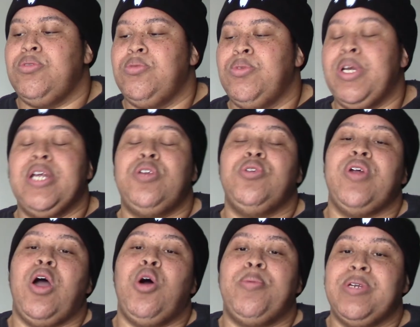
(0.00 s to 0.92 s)
when they do
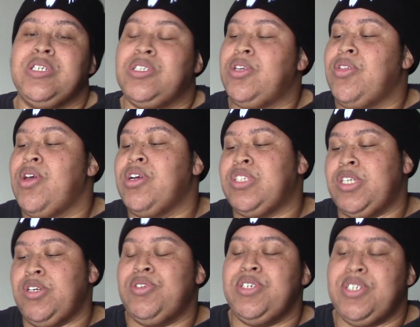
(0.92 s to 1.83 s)
their openings to their
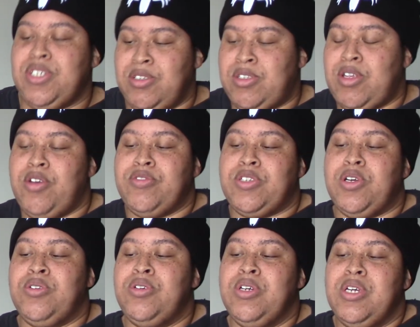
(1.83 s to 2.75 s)
series and stuff,
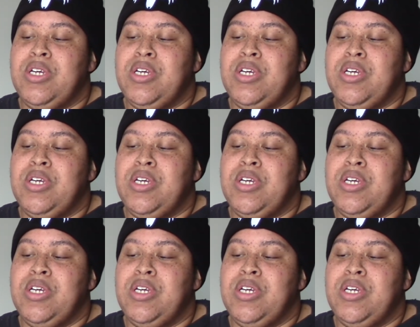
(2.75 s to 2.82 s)
so,